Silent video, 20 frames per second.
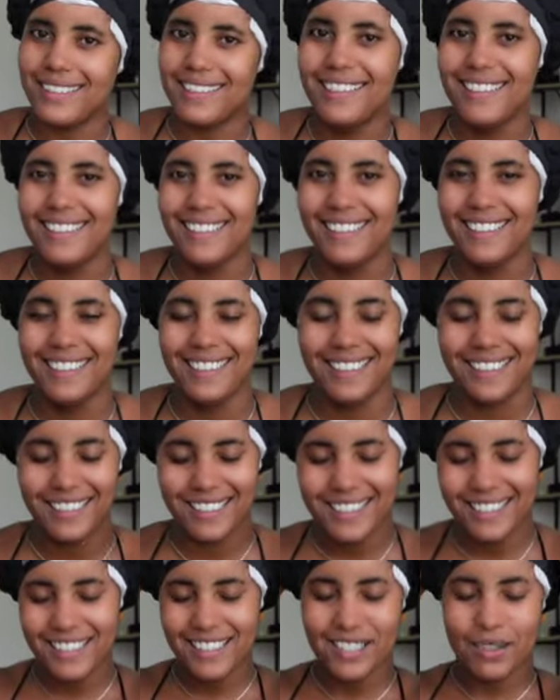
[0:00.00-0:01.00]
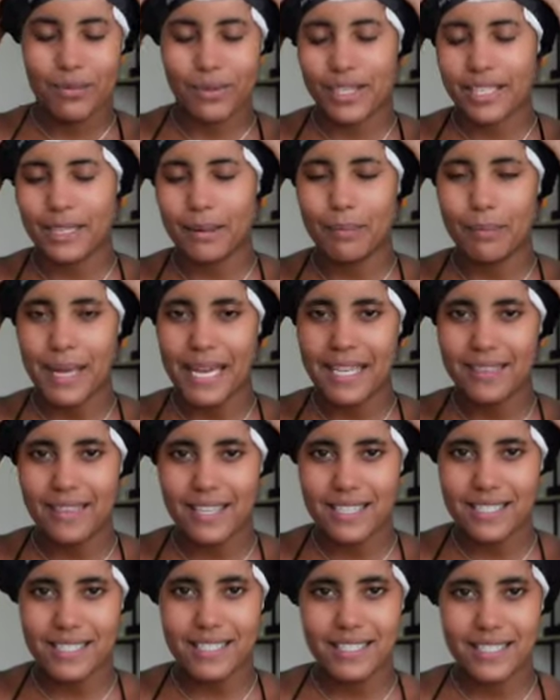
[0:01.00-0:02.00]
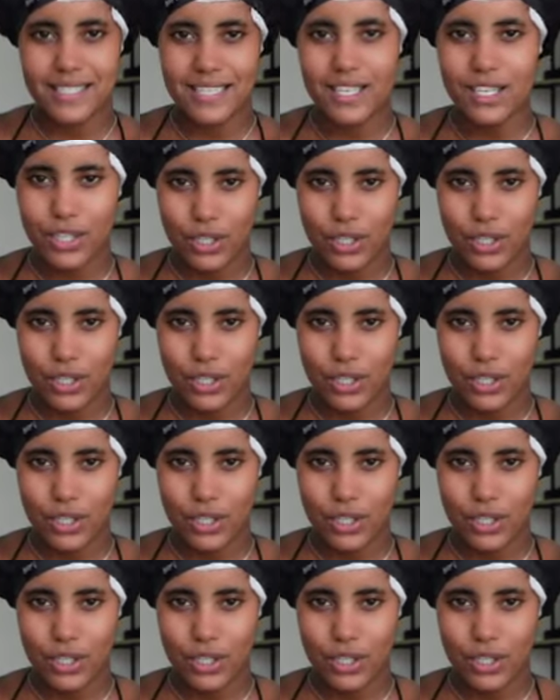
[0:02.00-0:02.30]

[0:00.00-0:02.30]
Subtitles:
We're going to bake this,